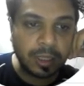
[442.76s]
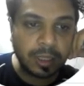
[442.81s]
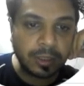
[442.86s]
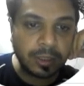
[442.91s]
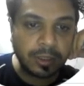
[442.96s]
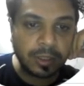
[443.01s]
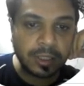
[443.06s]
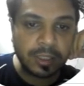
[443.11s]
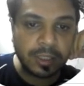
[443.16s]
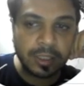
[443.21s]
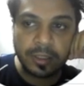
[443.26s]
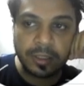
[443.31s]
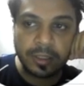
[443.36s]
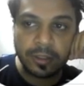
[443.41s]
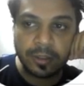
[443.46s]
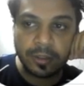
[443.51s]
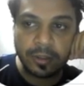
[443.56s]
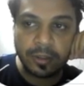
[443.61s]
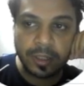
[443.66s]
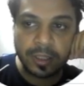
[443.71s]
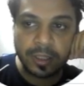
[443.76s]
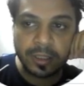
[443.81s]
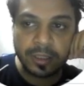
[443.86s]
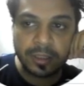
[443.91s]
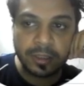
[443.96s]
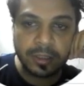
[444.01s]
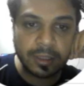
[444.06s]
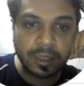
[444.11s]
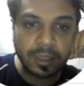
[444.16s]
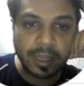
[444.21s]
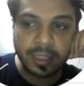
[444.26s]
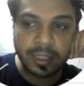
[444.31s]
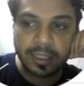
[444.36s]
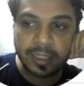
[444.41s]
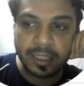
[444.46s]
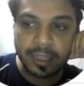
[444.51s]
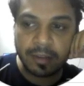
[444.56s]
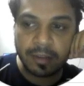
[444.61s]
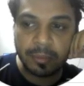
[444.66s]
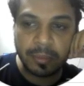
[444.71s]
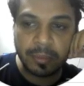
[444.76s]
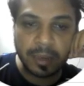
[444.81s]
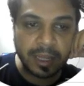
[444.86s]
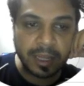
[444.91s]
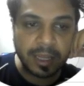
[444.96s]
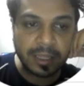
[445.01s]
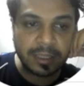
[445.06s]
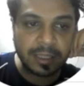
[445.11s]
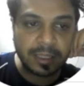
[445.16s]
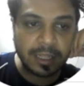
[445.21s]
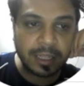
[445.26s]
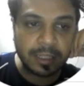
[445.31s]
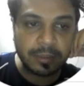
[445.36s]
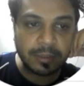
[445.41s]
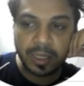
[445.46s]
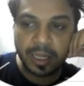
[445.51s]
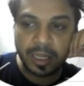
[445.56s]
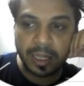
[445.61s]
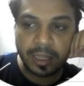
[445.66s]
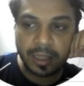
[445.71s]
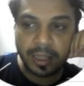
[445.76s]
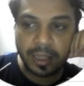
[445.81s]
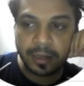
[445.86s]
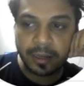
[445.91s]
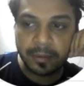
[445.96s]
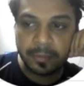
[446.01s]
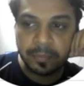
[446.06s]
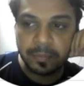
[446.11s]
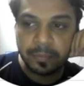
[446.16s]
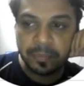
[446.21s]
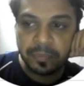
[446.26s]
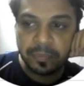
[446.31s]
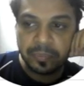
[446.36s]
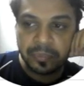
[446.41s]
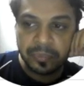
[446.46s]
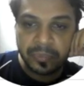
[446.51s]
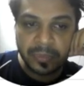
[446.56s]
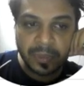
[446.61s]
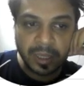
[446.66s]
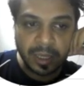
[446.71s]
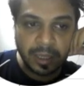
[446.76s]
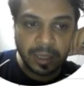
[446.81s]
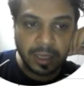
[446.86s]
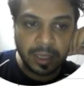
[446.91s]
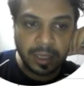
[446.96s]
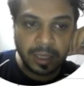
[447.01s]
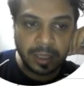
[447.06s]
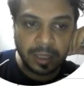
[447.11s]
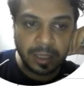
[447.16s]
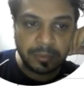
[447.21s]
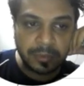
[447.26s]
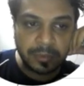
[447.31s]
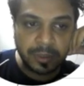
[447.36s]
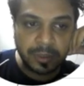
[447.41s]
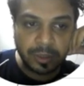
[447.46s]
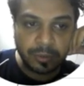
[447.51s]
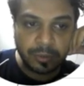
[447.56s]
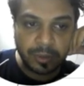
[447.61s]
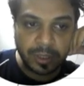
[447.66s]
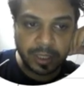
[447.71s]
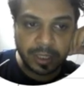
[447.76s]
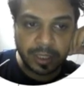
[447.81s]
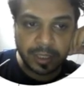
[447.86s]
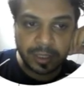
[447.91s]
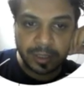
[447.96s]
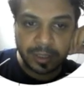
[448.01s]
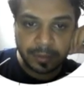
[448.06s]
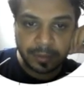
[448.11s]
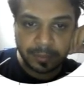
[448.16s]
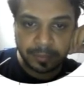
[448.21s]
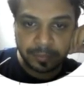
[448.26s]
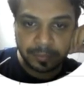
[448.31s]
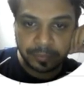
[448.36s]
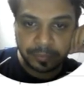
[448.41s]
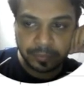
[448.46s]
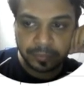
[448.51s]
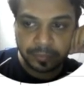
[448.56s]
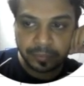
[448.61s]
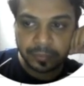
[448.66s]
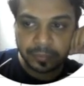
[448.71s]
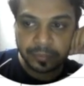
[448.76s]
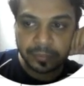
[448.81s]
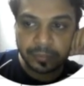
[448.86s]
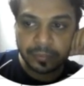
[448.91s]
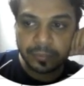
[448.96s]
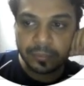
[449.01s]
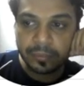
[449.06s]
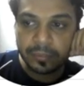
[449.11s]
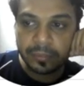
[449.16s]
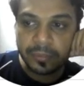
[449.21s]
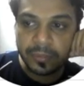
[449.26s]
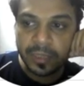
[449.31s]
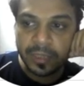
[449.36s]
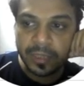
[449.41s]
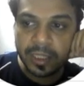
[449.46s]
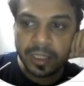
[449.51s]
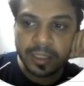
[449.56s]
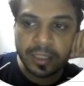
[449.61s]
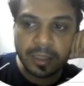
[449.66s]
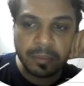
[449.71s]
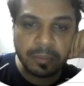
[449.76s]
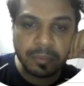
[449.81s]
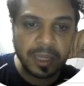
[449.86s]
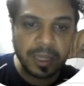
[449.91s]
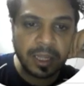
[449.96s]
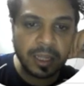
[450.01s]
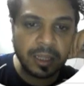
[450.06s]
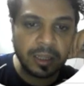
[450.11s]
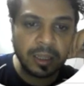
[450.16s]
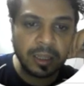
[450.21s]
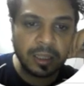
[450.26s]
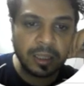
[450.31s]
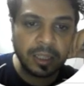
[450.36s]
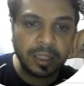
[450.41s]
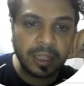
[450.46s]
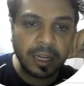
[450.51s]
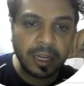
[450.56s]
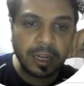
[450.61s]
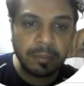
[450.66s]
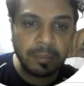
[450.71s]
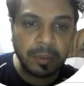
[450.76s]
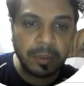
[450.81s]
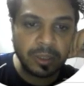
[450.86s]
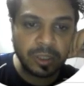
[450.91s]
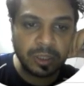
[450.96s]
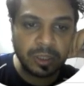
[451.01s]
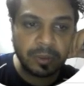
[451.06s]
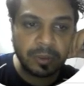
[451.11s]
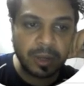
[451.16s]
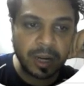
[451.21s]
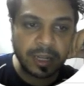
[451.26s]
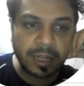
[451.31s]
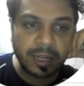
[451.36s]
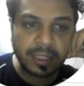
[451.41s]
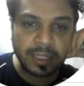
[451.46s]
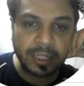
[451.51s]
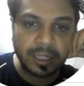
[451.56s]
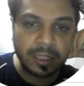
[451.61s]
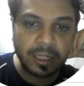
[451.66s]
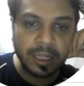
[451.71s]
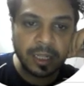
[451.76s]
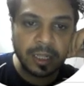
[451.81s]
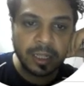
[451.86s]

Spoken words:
as you can see here, it's 7 by 6, meaning that it is simply the daily budget per ad set